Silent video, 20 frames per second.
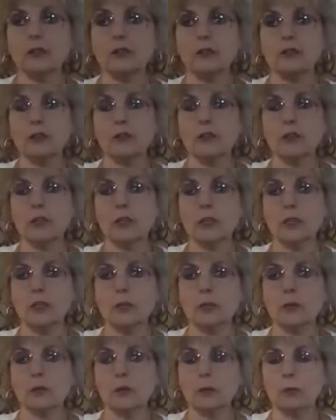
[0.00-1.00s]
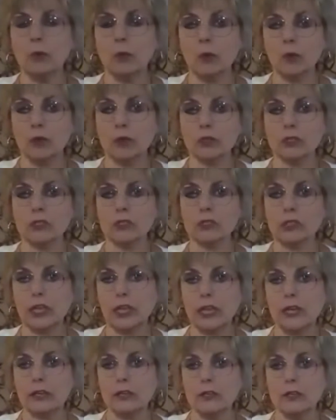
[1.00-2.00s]
and the
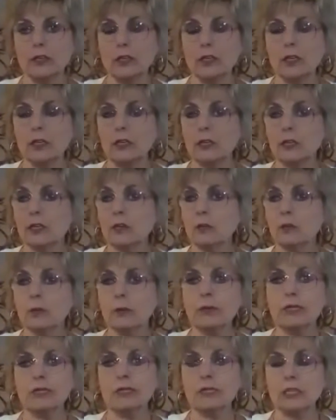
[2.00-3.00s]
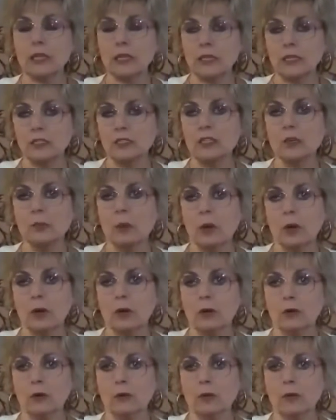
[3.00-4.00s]
reporter said, "It will be sunny
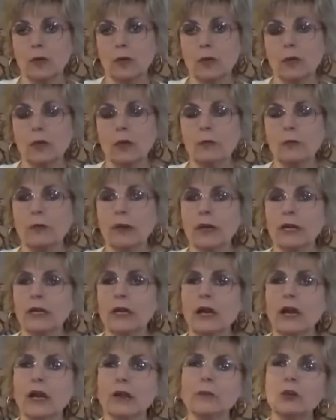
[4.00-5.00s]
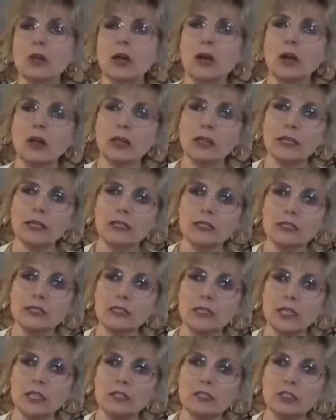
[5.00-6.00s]
tomorrow." But I'm
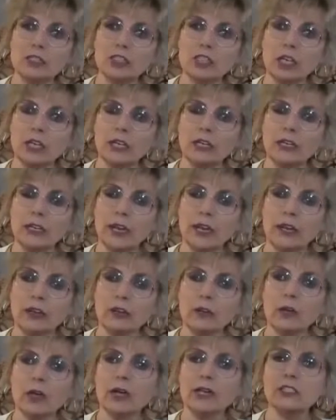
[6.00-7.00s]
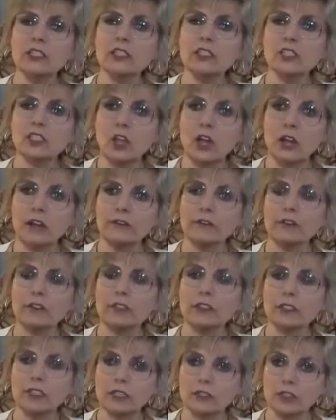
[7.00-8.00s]
calling sunshine now a
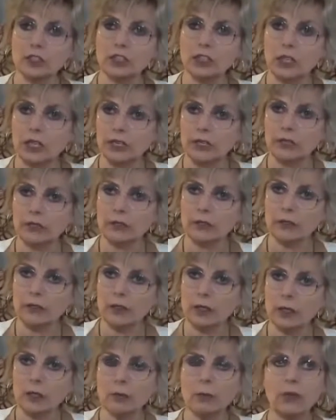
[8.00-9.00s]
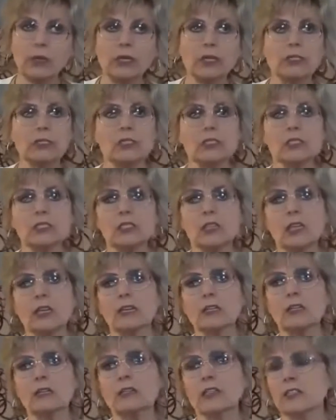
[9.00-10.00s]
soft sunshine, because
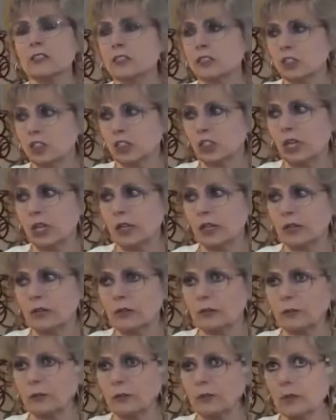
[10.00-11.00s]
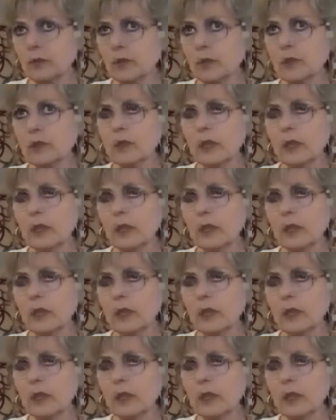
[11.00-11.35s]
the sun doesn't shine